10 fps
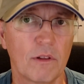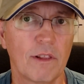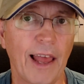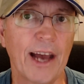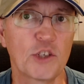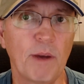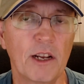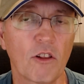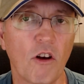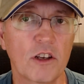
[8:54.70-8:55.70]
Lash
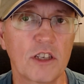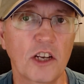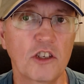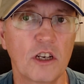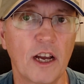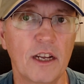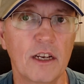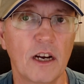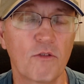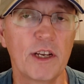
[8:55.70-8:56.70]
being the long section hike
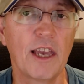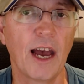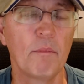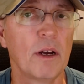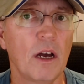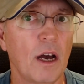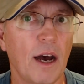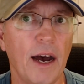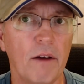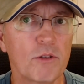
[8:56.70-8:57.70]
recap,
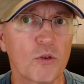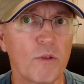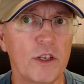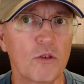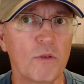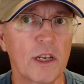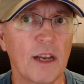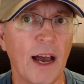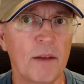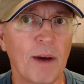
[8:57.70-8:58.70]
I was only doing
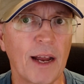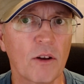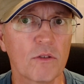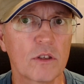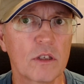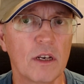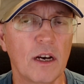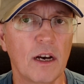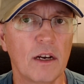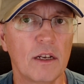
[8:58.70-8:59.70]
9 miles
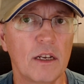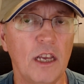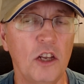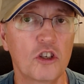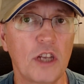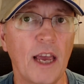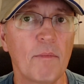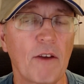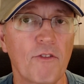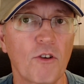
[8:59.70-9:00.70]
each day
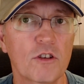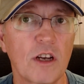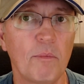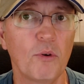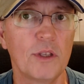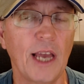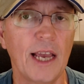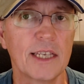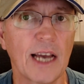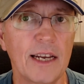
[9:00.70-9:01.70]
my first couple of
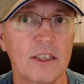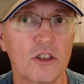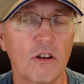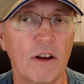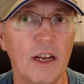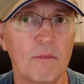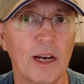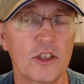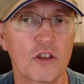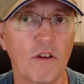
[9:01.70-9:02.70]
days. I didn't start hitting
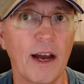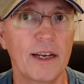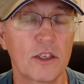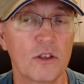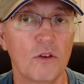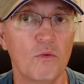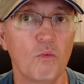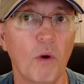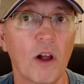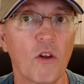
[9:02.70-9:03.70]
my stride until
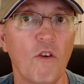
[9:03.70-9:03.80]
well